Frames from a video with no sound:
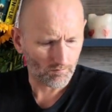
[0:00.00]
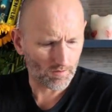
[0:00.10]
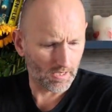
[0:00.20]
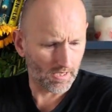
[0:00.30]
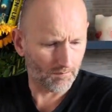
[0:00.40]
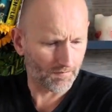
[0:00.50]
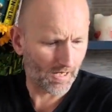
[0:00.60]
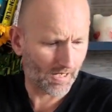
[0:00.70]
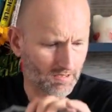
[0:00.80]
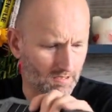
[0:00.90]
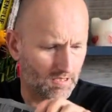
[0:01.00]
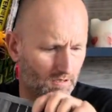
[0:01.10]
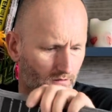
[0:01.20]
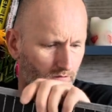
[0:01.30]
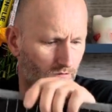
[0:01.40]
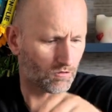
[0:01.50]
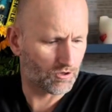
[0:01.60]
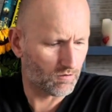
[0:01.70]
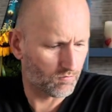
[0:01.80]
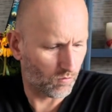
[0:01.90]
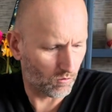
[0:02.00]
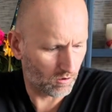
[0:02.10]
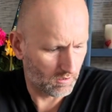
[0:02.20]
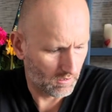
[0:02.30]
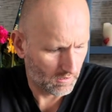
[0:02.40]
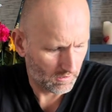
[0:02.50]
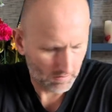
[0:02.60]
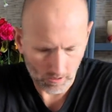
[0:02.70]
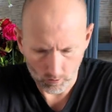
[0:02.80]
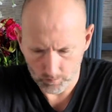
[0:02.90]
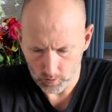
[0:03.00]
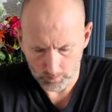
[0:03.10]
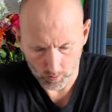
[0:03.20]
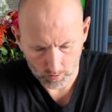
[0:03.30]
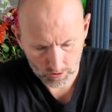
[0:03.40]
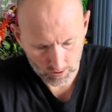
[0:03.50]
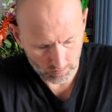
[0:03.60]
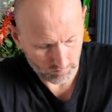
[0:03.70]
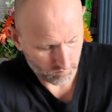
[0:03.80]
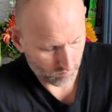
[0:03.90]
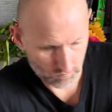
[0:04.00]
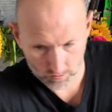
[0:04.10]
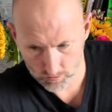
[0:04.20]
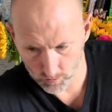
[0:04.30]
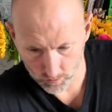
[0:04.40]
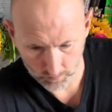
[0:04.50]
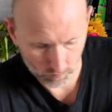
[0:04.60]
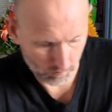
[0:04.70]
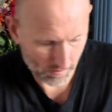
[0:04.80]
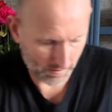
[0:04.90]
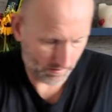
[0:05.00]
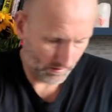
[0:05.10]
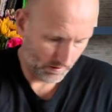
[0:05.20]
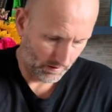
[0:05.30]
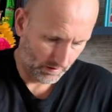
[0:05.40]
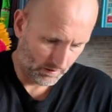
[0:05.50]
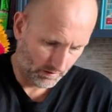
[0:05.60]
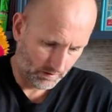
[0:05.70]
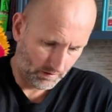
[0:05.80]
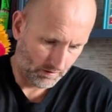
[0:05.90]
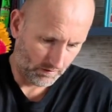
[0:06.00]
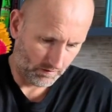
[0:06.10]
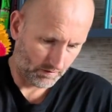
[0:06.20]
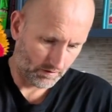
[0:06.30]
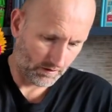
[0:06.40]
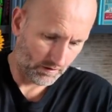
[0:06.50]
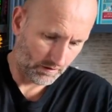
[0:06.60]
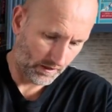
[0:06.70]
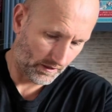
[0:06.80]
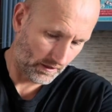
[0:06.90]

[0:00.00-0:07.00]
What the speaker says: It has three or four output ports. So if I go back to in